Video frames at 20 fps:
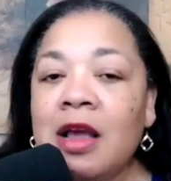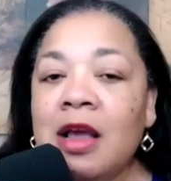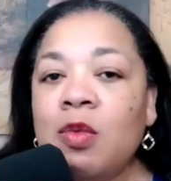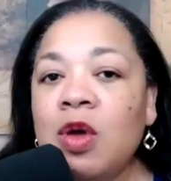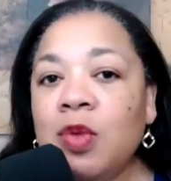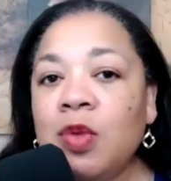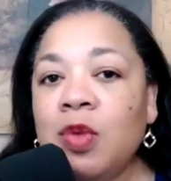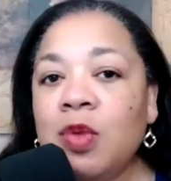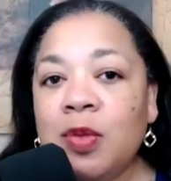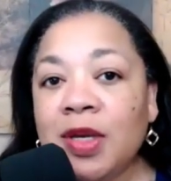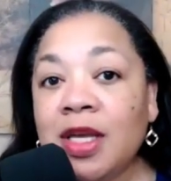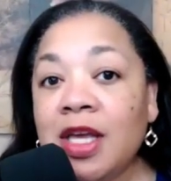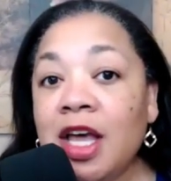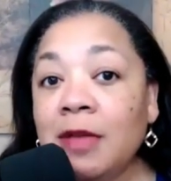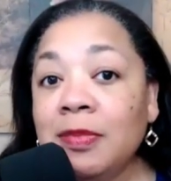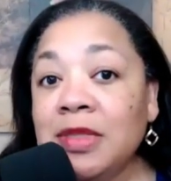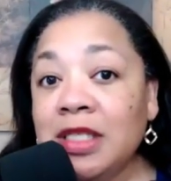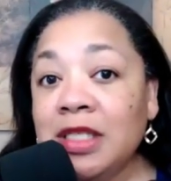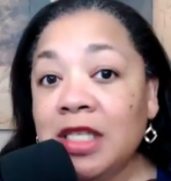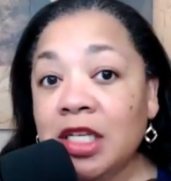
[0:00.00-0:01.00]
when we
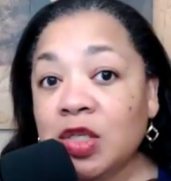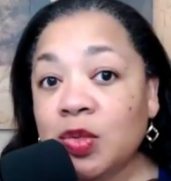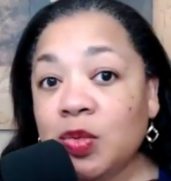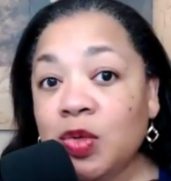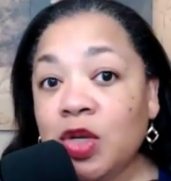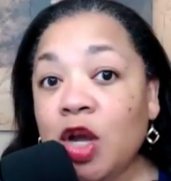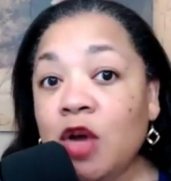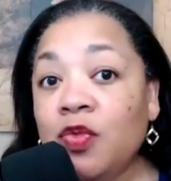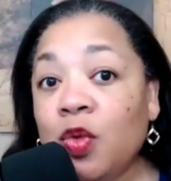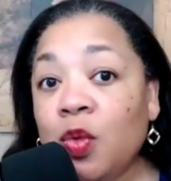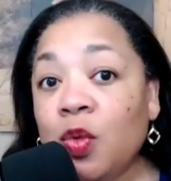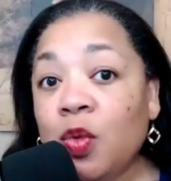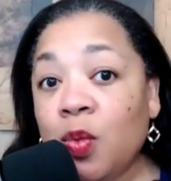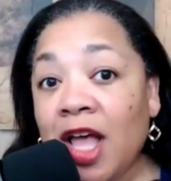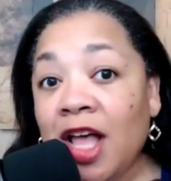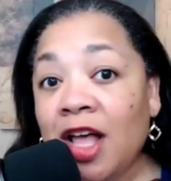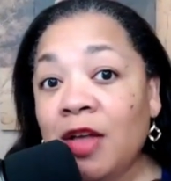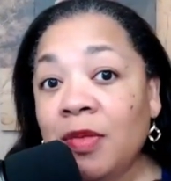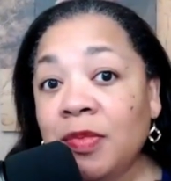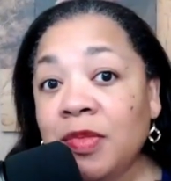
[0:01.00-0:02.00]
become sensory
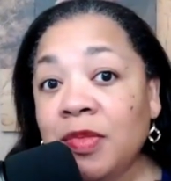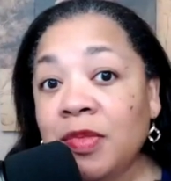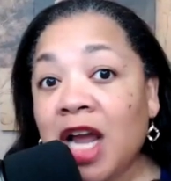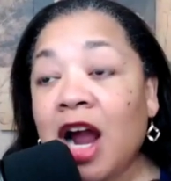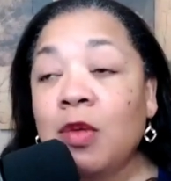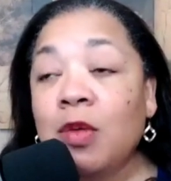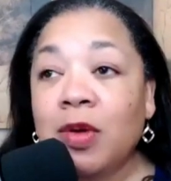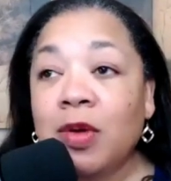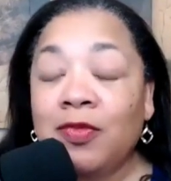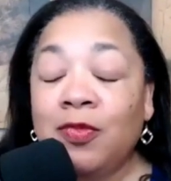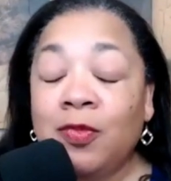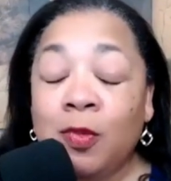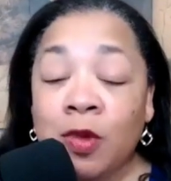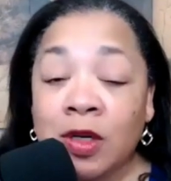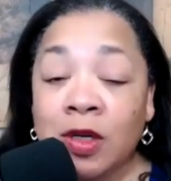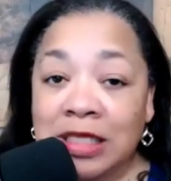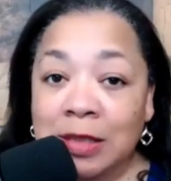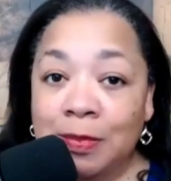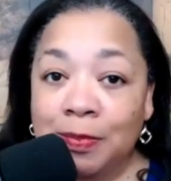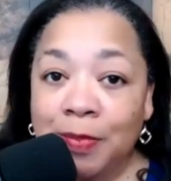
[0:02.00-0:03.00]
overwhelmed, our
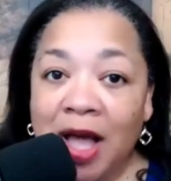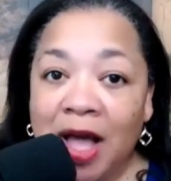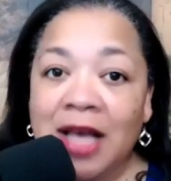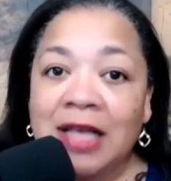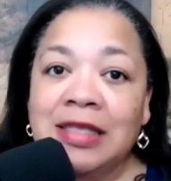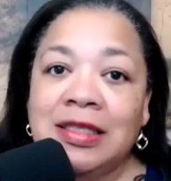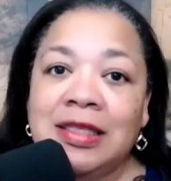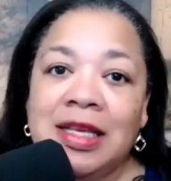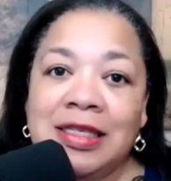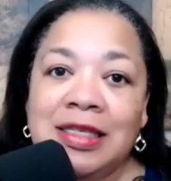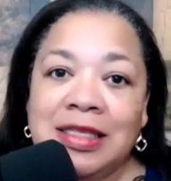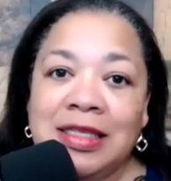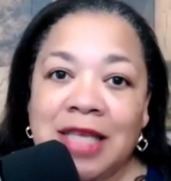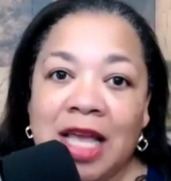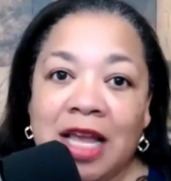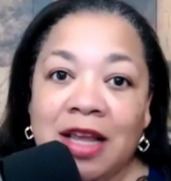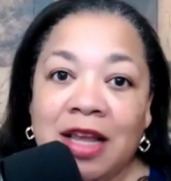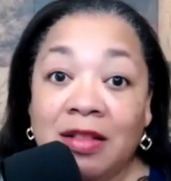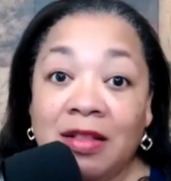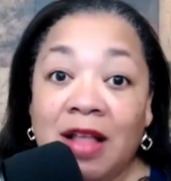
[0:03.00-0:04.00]
response is
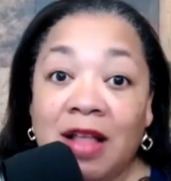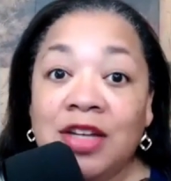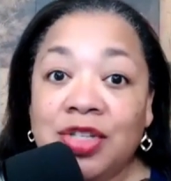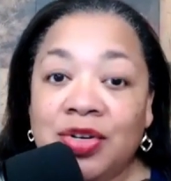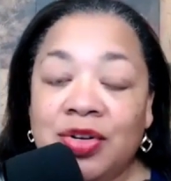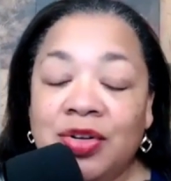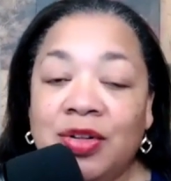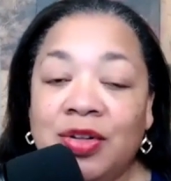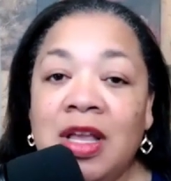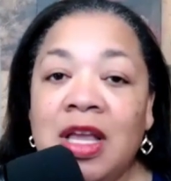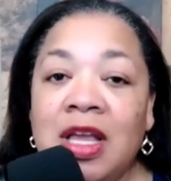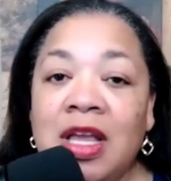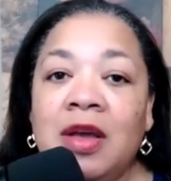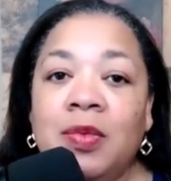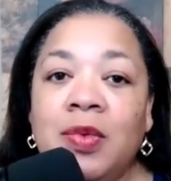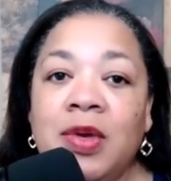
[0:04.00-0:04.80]
psychological.